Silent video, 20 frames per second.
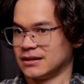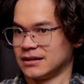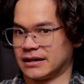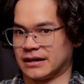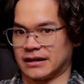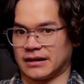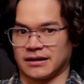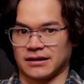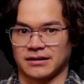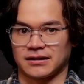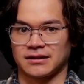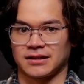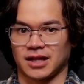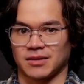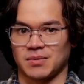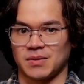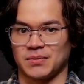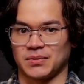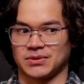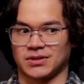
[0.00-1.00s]

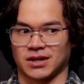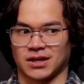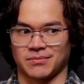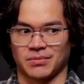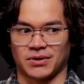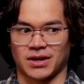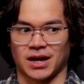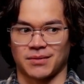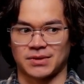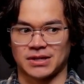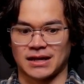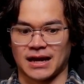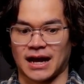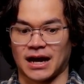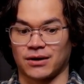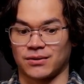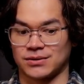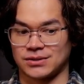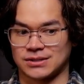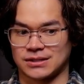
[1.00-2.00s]
like people talk about how many
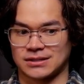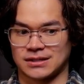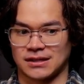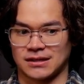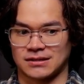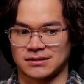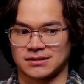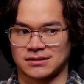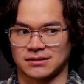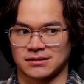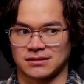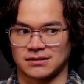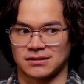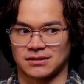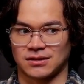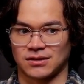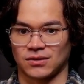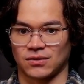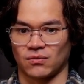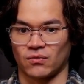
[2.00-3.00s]
hours it takes to
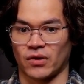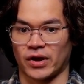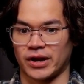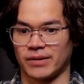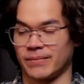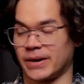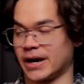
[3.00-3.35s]
run